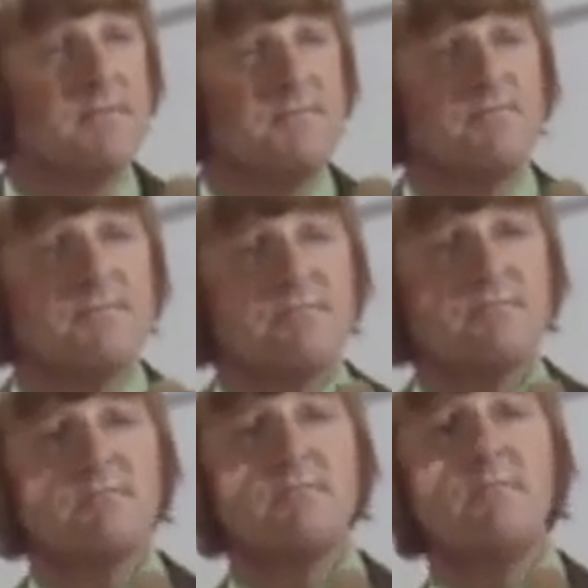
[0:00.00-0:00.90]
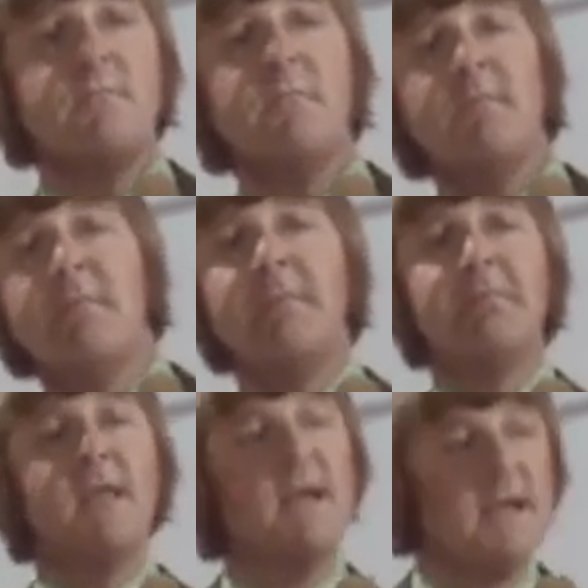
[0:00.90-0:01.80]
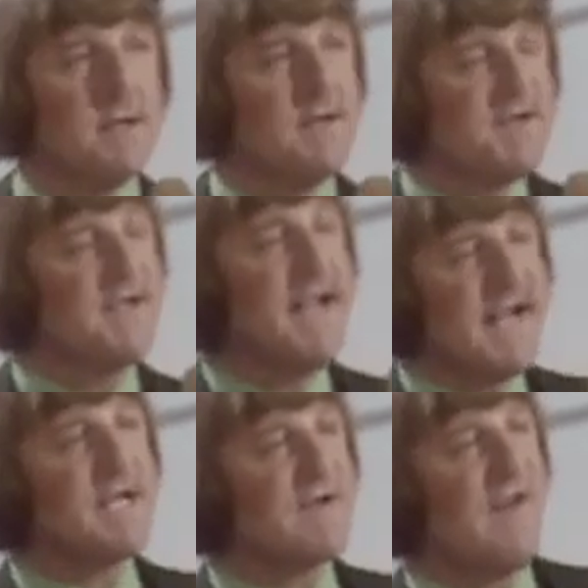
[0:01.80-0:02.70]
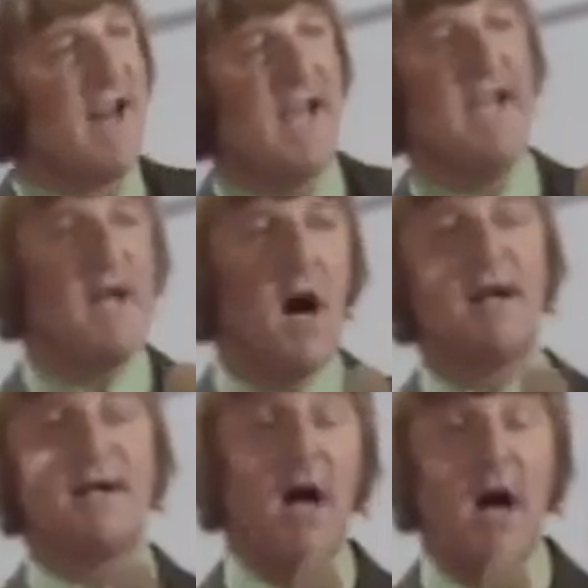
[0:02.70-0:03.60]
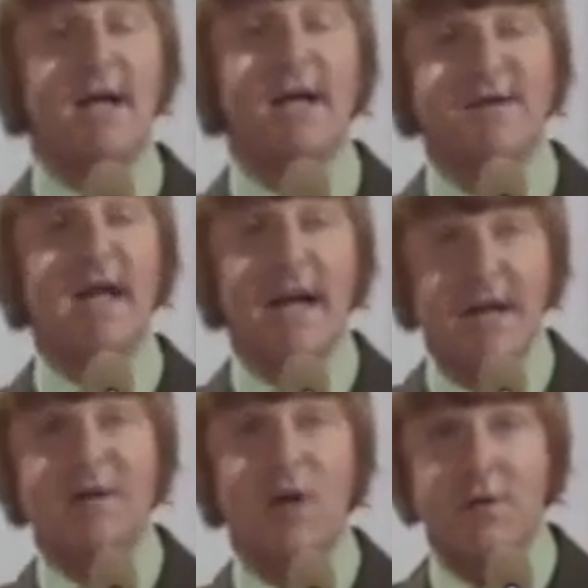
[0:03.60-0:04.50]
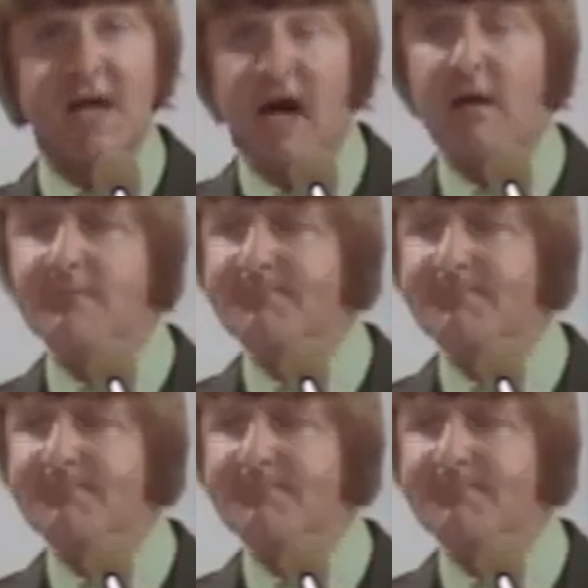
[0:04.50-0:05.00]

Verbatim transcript: there's an English fella in Ireland on holiday staying in this hotel.